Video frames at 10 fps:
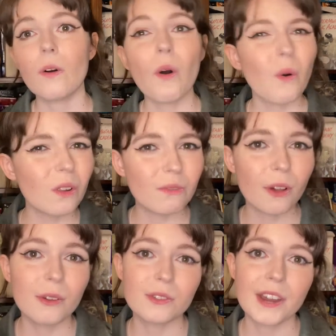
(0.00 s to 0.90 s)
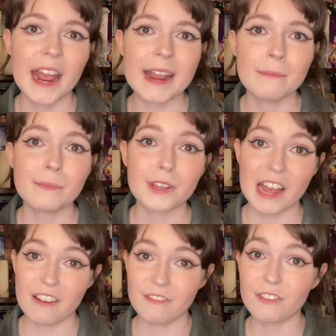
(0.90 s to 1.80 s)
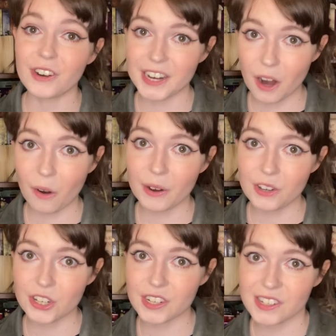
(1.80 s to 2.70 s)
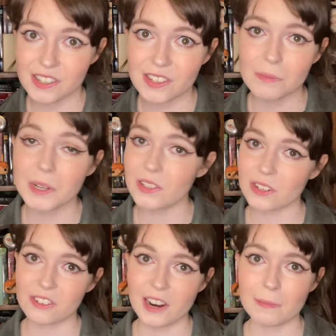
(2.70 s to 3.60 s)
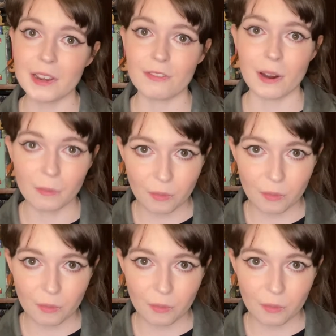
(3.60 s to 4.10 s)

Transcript: all of those names have Greek origins. Please correct me if I'm